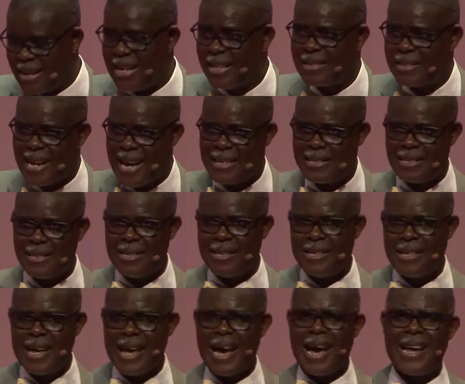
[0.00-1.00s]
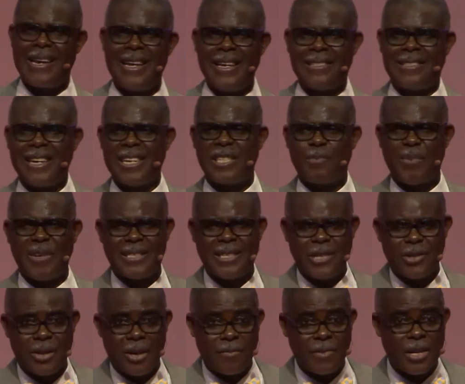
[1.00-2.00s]
8:19, the earnest
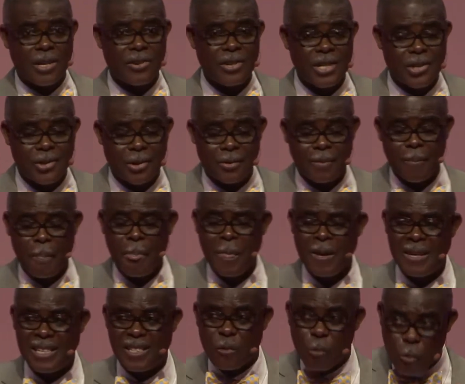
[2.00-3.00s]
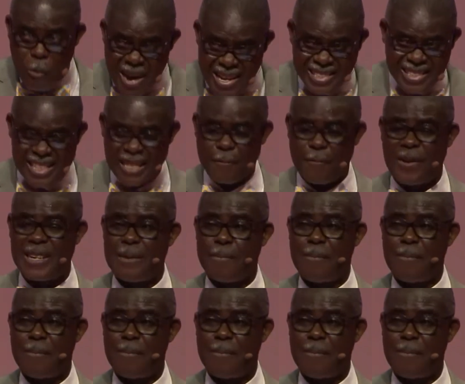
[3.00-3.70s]
expectation of the creature is waiting for the